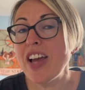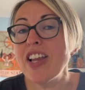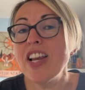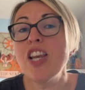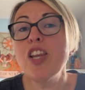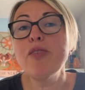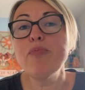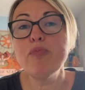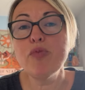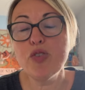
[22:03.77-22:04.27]

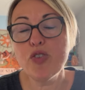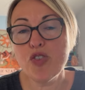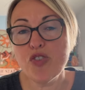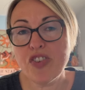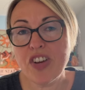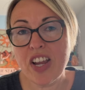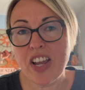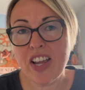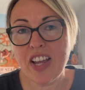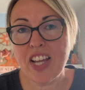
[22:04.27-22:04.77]

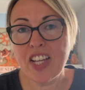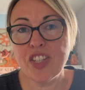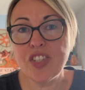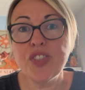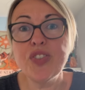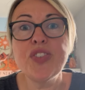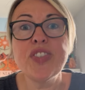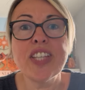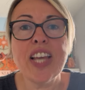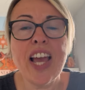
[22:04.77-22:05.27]
Lemuria and
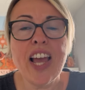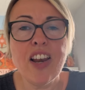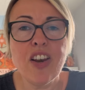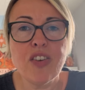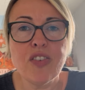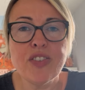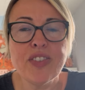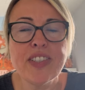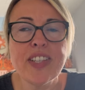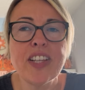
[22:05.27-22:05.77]
to
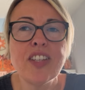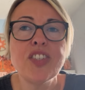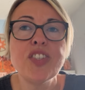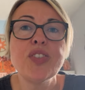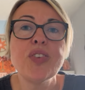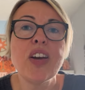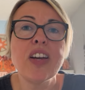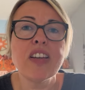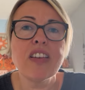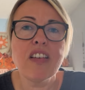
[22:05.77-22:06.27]
Telos and
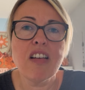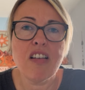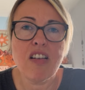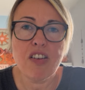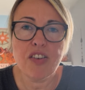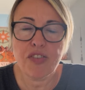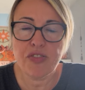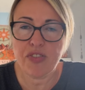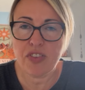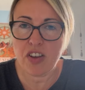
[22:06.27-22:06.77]
to
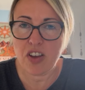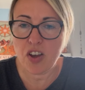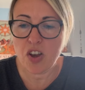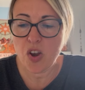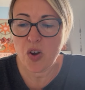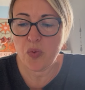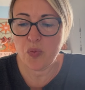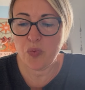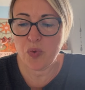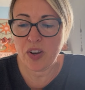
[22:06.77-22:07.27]
Agartha
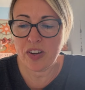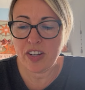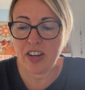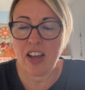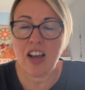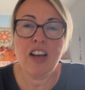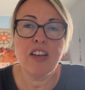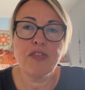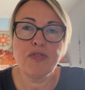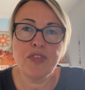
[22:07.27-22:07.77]
when
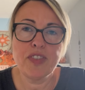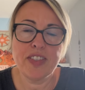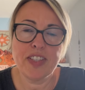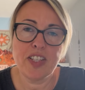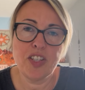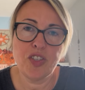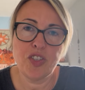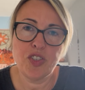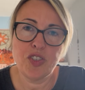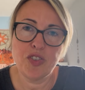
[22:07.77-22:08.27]
Alpha
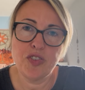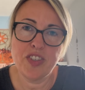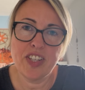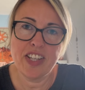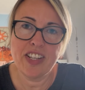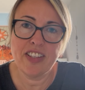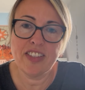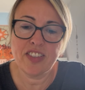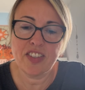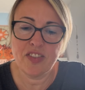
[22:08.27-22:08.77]
Centauri
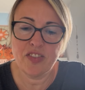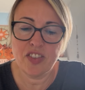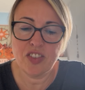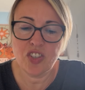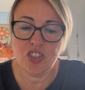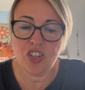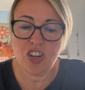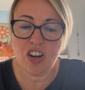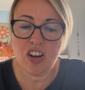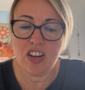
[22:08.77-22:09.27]
is in the
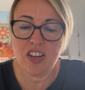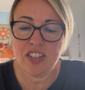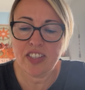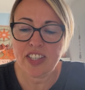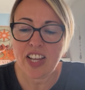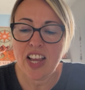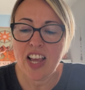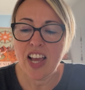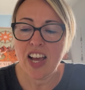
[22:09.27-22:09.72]
chart.